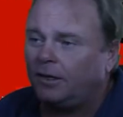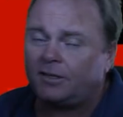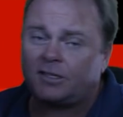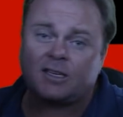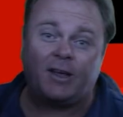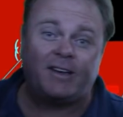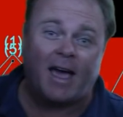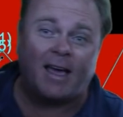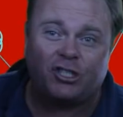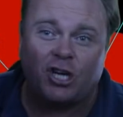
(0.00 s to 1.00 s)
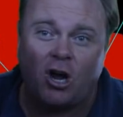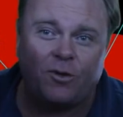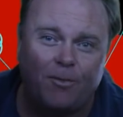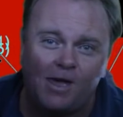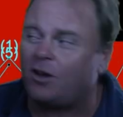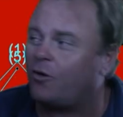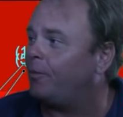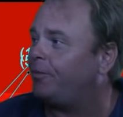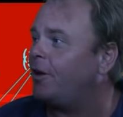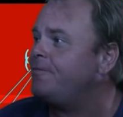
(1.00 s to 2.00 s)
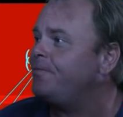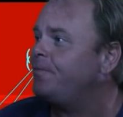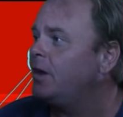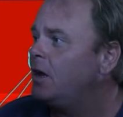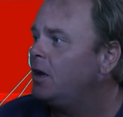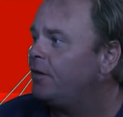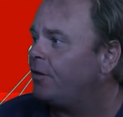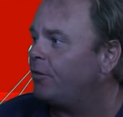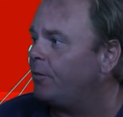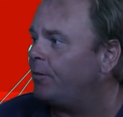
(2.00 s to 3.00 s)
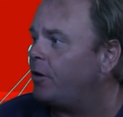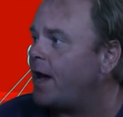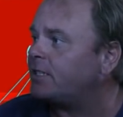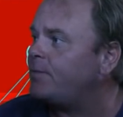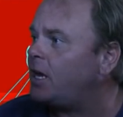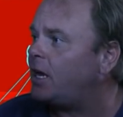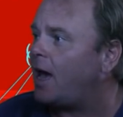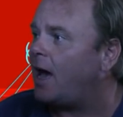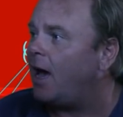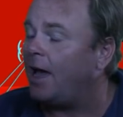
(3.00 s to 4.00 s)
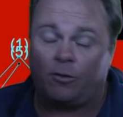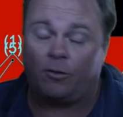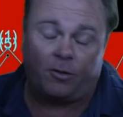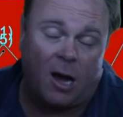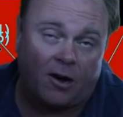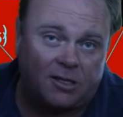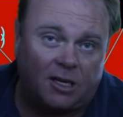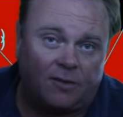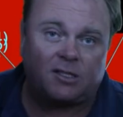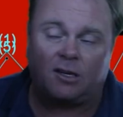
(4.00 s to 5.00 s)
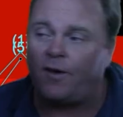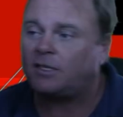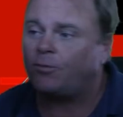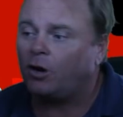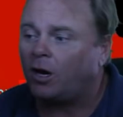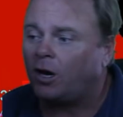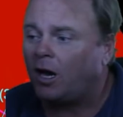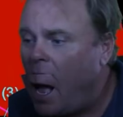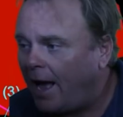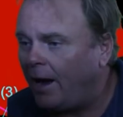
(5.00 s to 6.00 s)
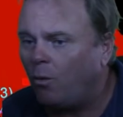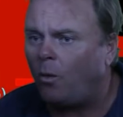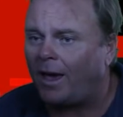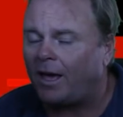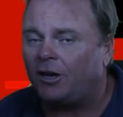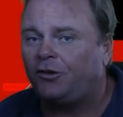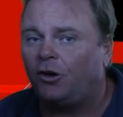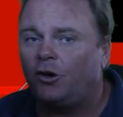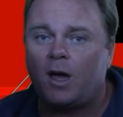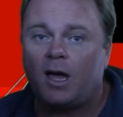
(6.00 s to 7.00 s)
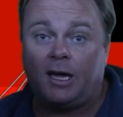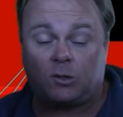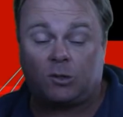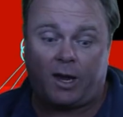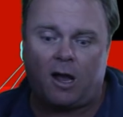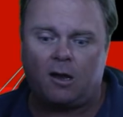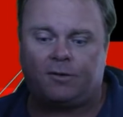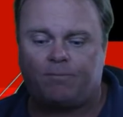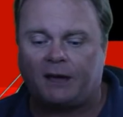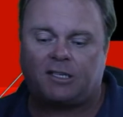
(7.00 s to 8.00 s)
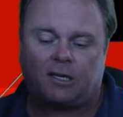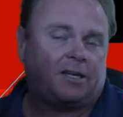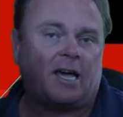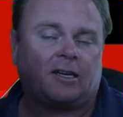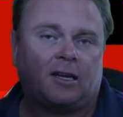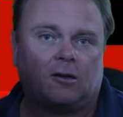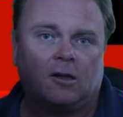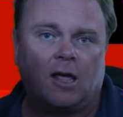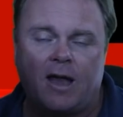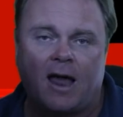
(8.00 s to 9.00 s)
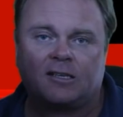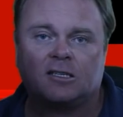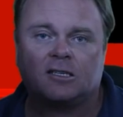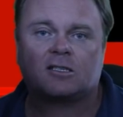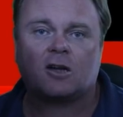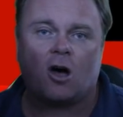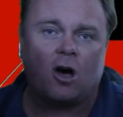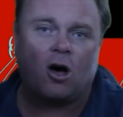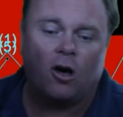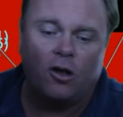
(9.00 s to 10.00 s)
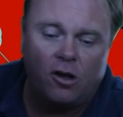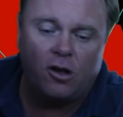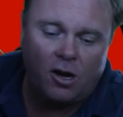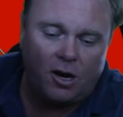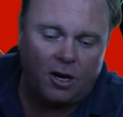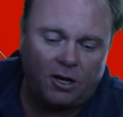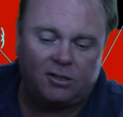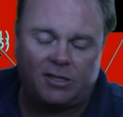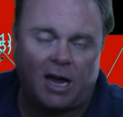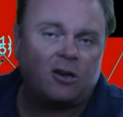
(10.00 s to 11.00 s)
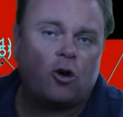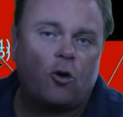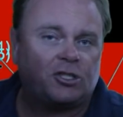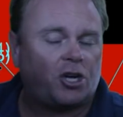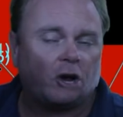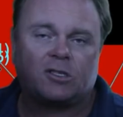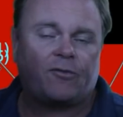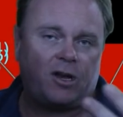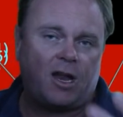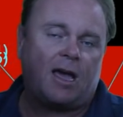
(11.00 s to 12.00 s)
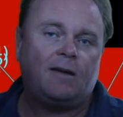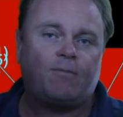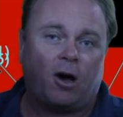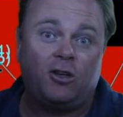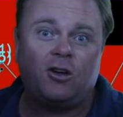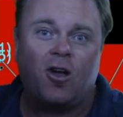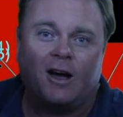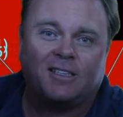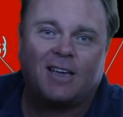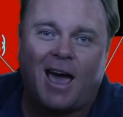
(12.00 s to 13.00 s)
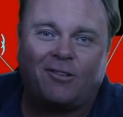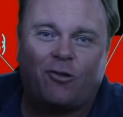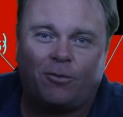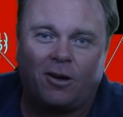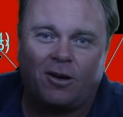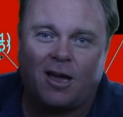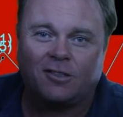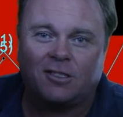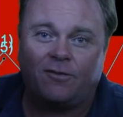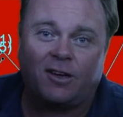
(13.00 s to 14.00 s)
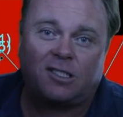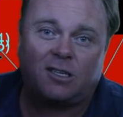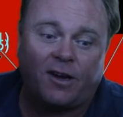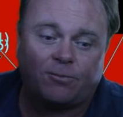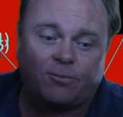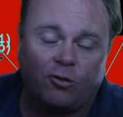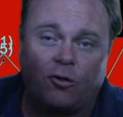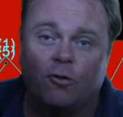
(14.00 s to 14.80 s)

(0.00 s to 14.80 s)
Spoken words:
is going to be a daily show with me, Crypto, from Cryptogasmic and Cryptocurrency Investing Facebook. And what we're going to do is we're going to basically technical analysis on 10 coins chosen every day by you guys at Cryptocurrency Investing Facebook group.